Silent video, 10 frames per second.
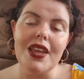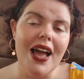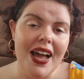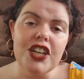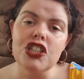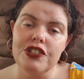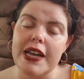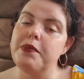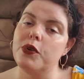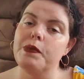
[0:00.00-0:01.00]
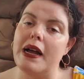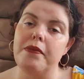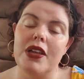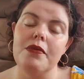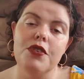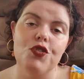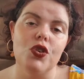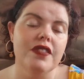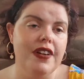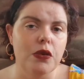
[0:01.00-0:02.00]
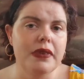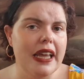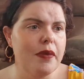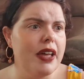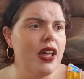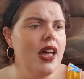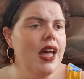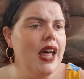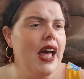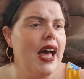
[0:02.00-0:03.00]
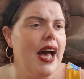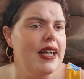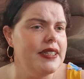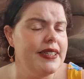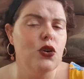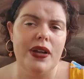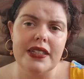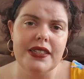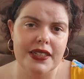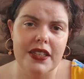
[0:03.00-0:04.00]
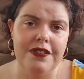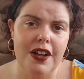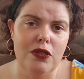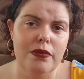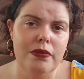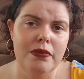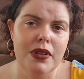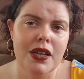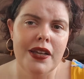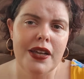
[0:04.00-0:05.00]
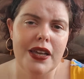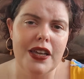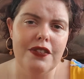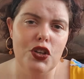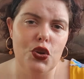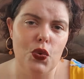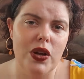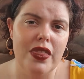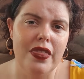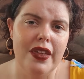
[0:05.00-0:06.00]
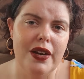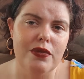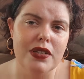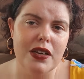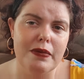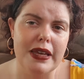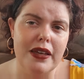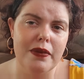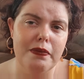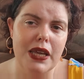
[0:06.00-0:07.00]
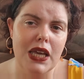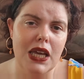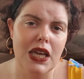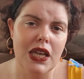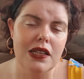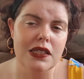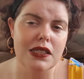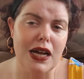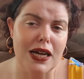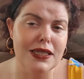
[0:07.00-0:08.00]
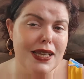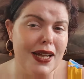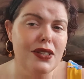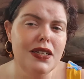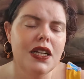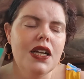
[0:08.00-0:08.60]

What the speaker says: I actually read Brokeback Mountain before the film came out, and still went to see the film, even knowing that it was going to make me sad as hell.